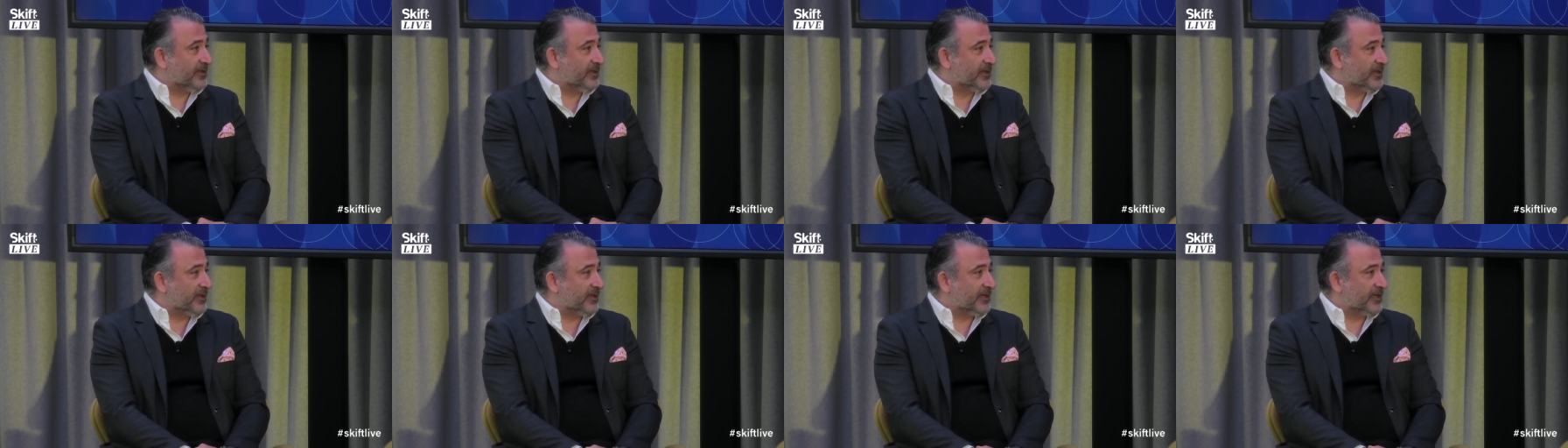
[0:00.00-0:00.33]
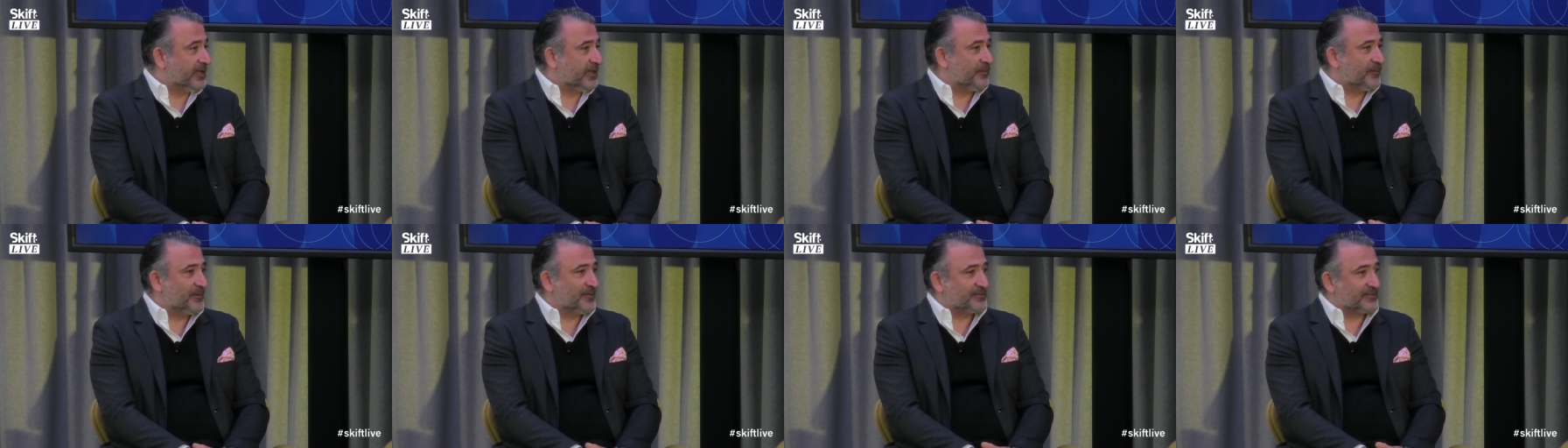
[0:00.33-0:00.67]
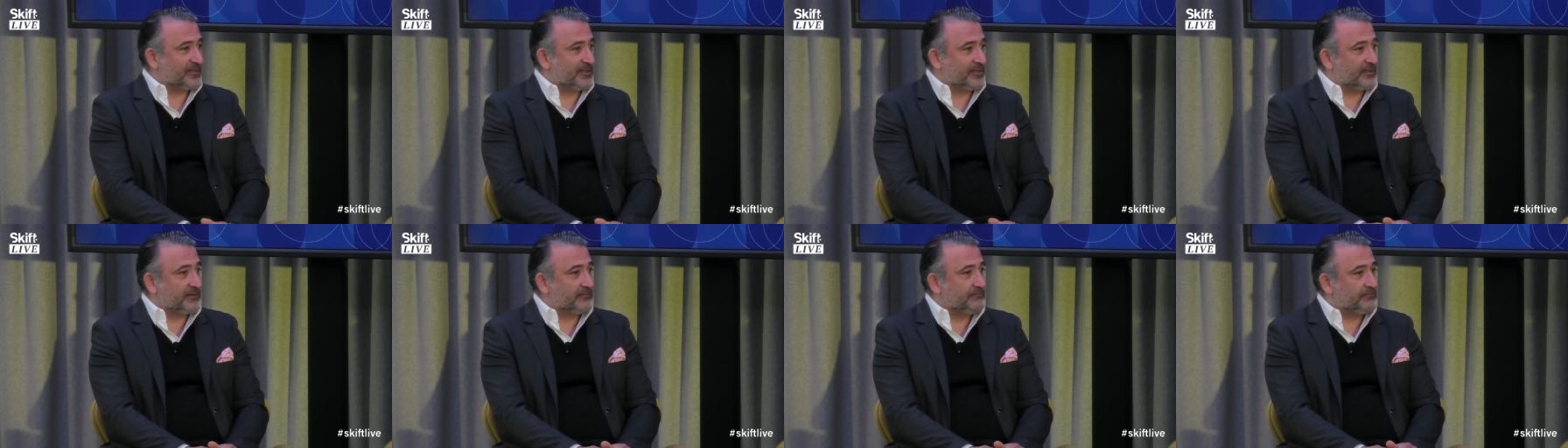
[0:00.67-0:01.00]
Uh, it was
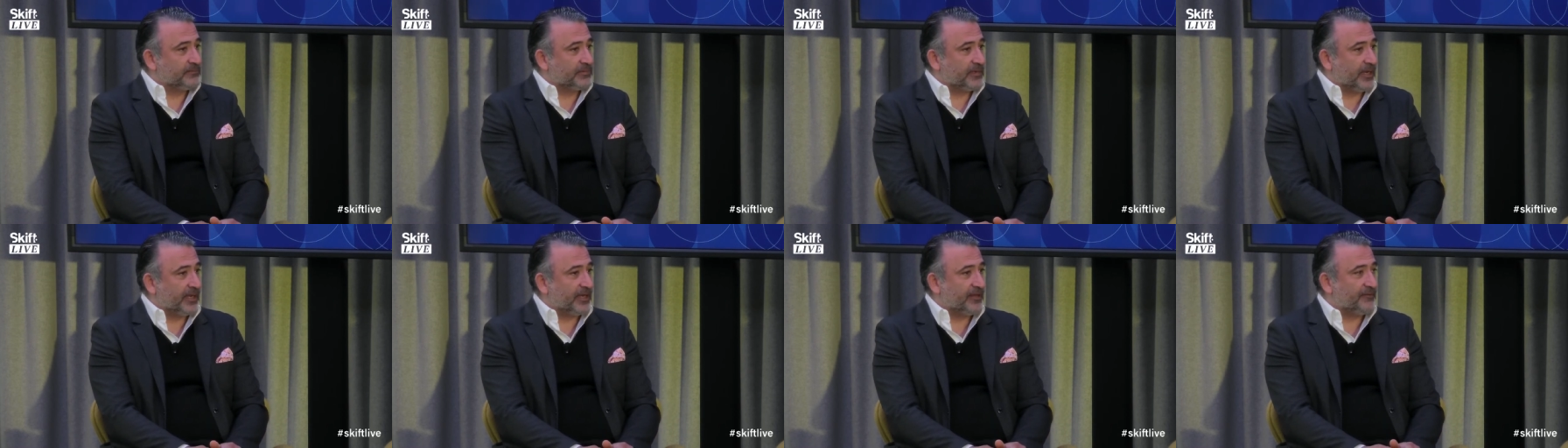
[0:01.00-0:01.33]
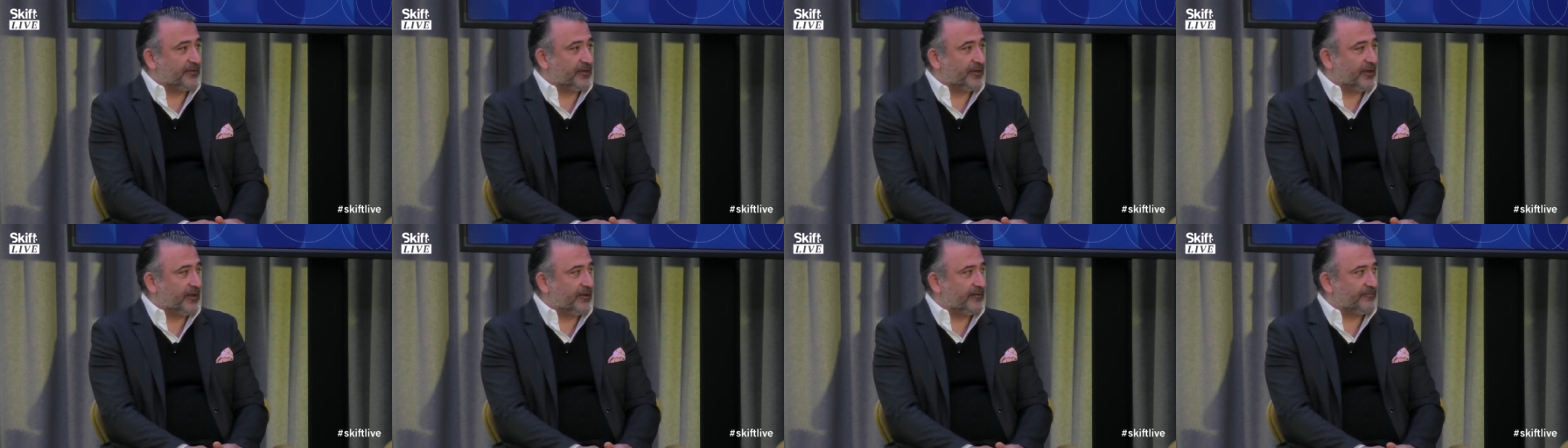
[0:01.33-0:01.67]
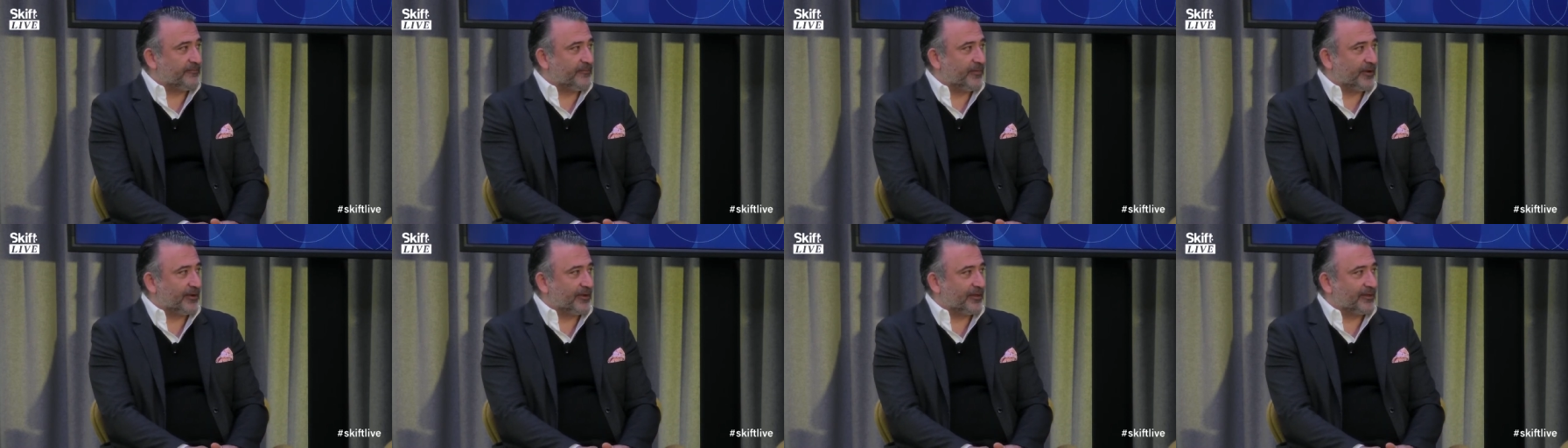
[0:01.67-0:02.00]
a kind of an
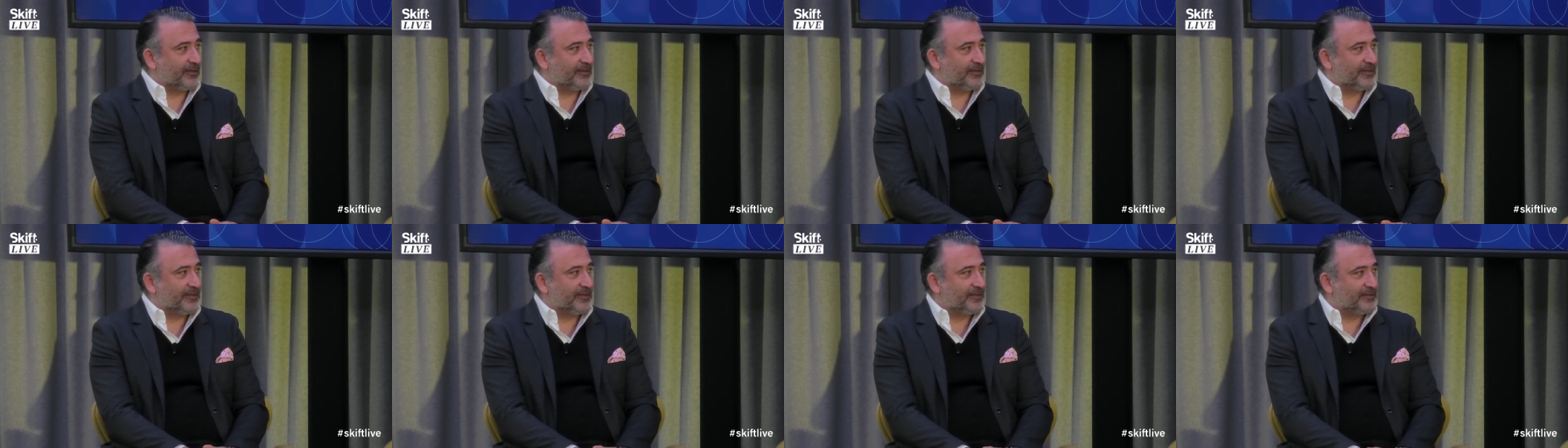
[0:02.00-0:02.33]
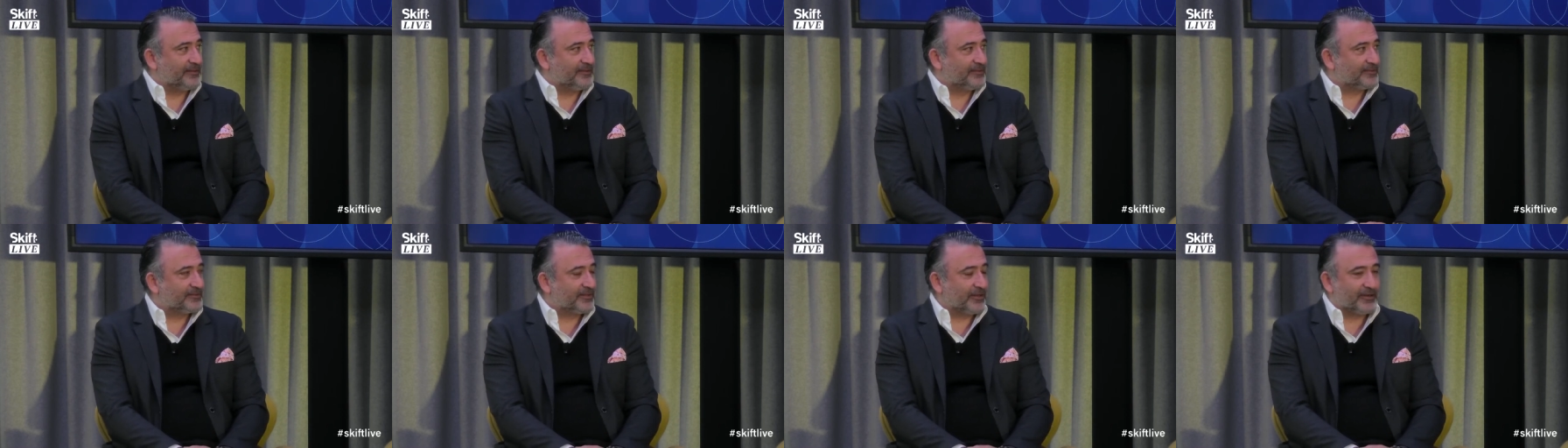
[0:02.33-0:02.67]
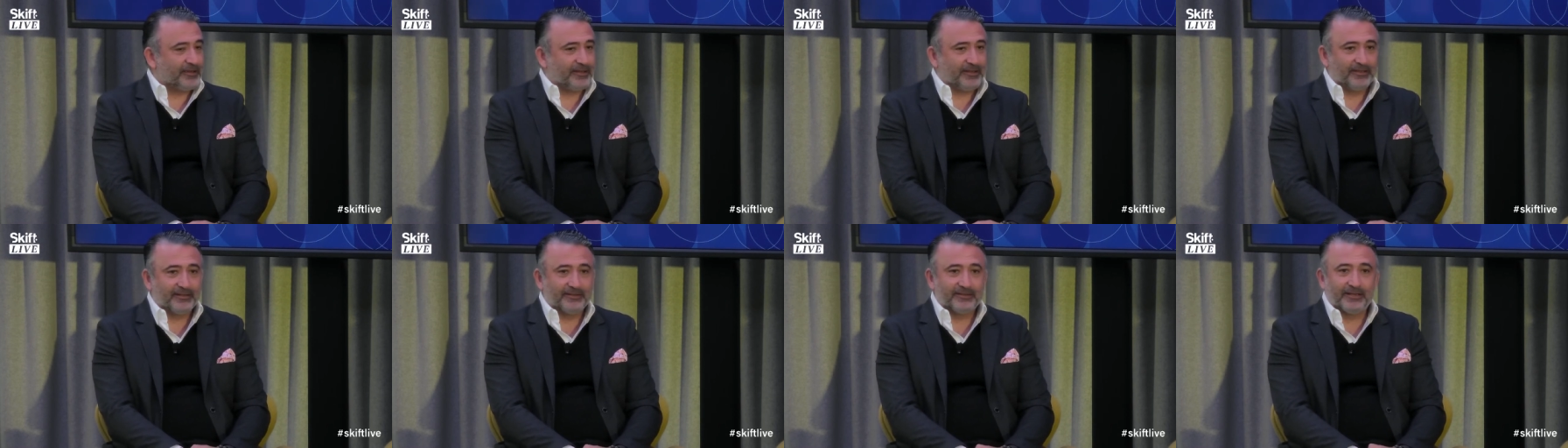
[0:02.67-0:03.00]
off-market deal.
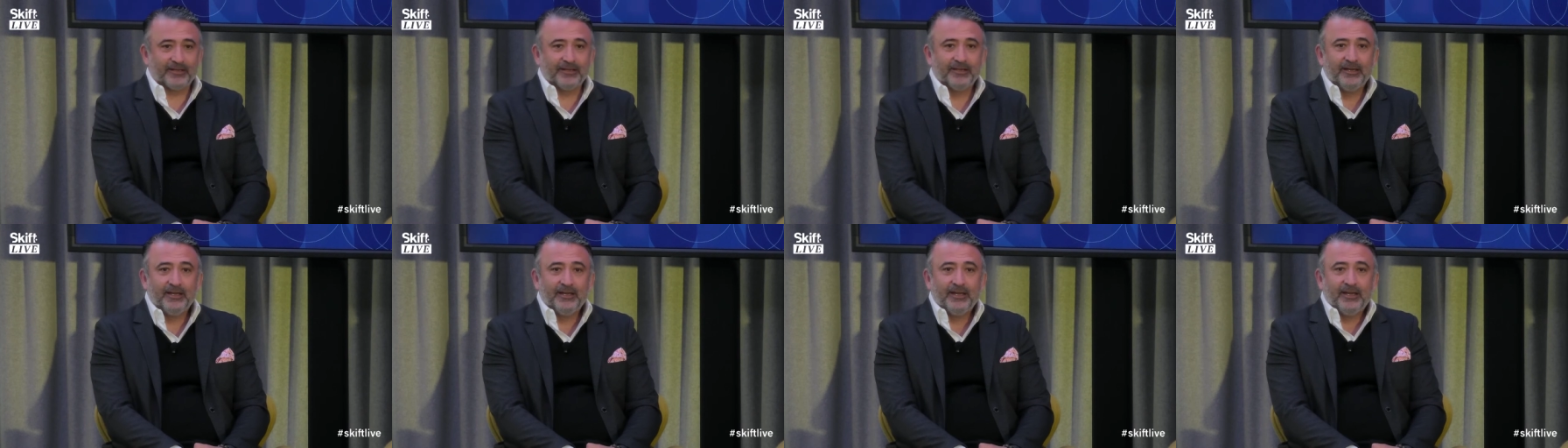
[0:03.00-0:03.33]
Sorry, Gilda.